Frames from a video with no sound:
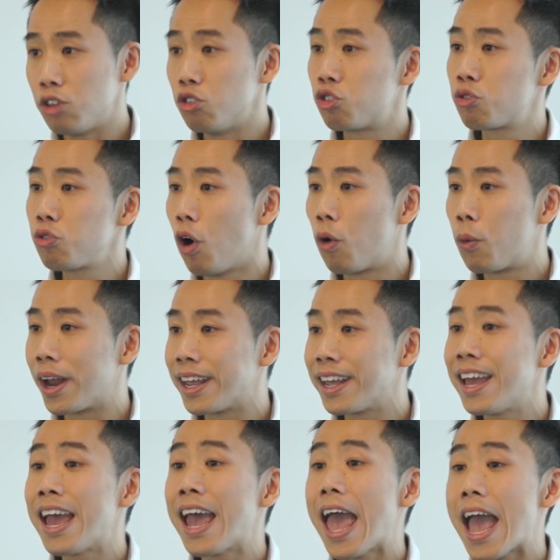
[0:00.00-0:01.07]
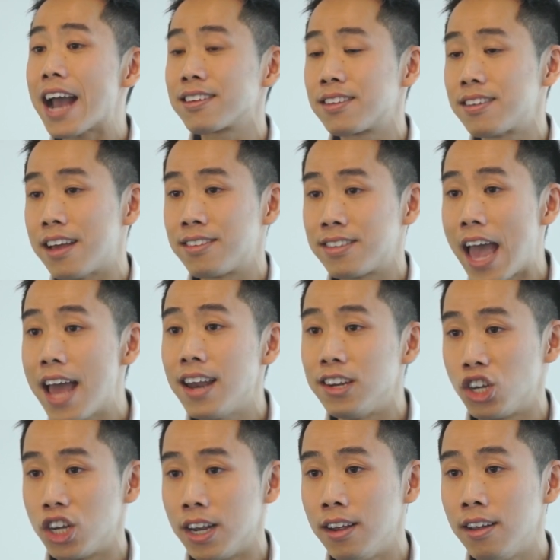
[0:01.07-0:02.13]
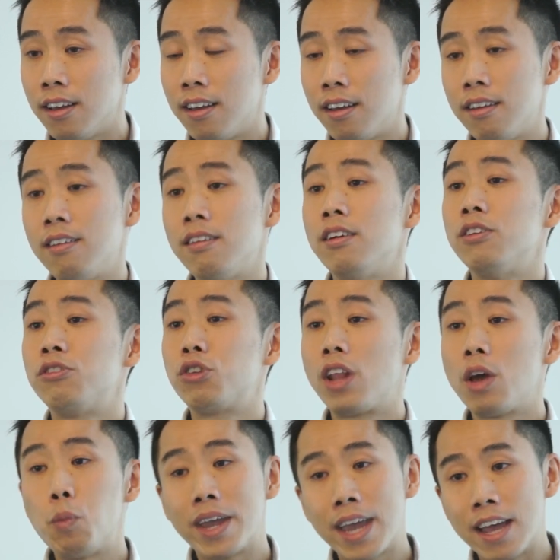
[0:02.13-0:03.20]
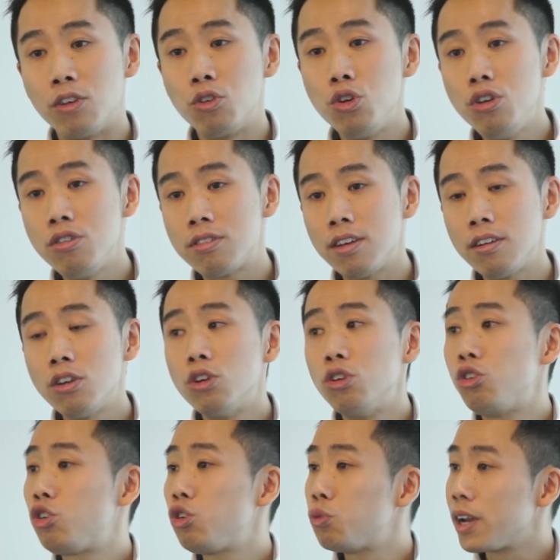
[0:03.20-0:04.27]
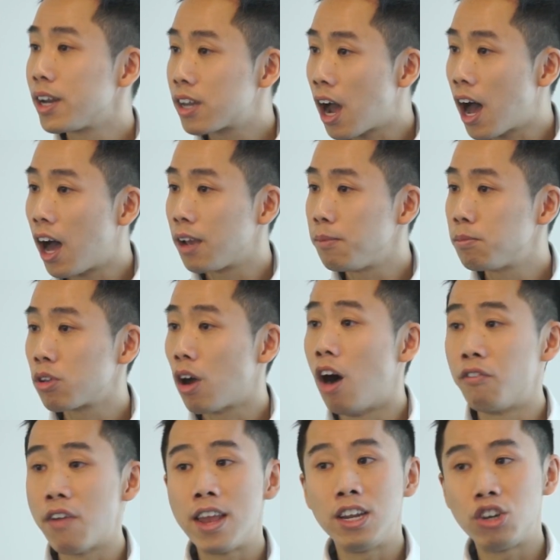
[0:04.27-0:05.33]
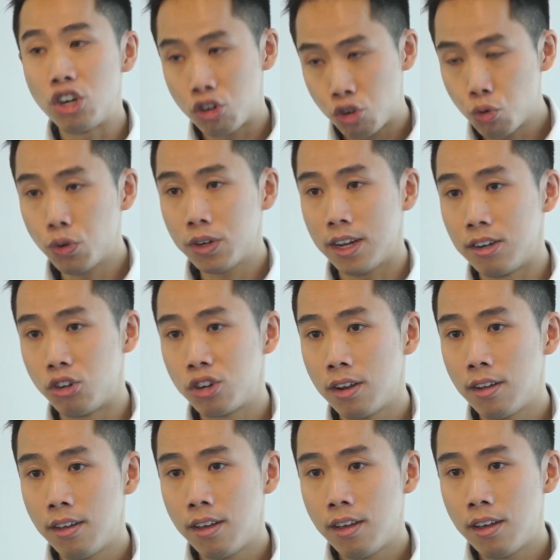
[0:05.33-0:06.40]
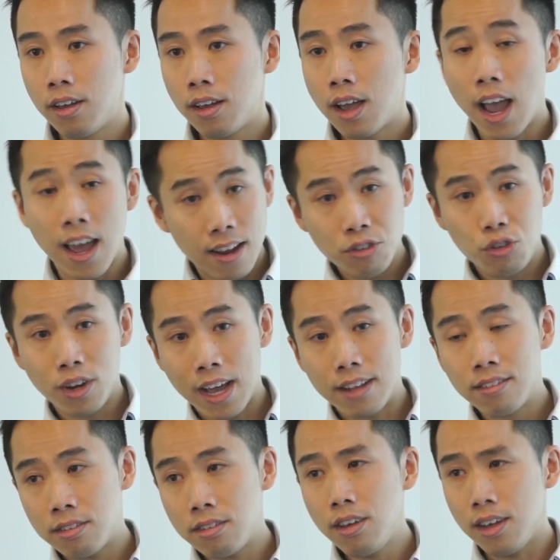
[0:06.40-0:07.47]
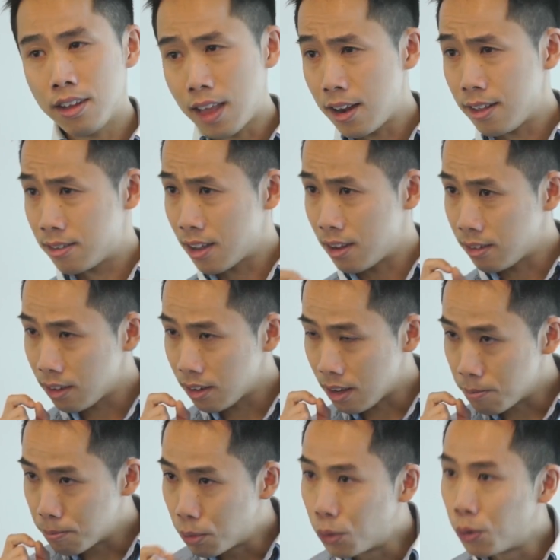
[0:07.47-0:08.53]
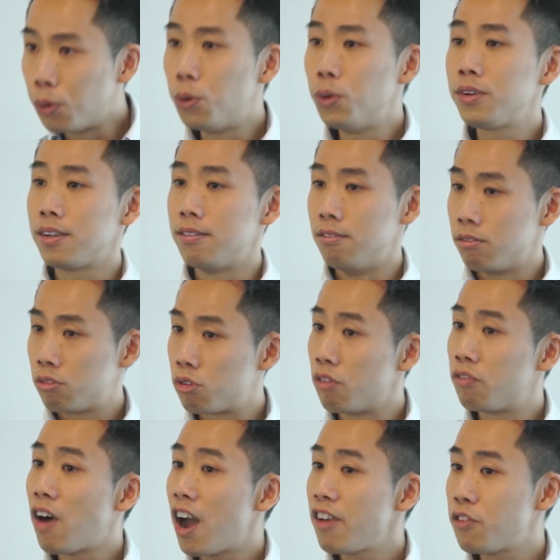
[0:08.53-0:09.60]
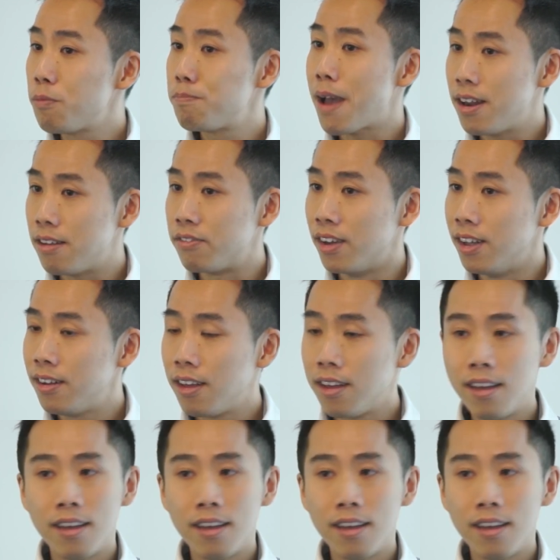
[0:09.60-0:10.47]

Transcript: in storing excess energy so that we can use it during times of energy shortage. And as you can see, that is an important survival benefit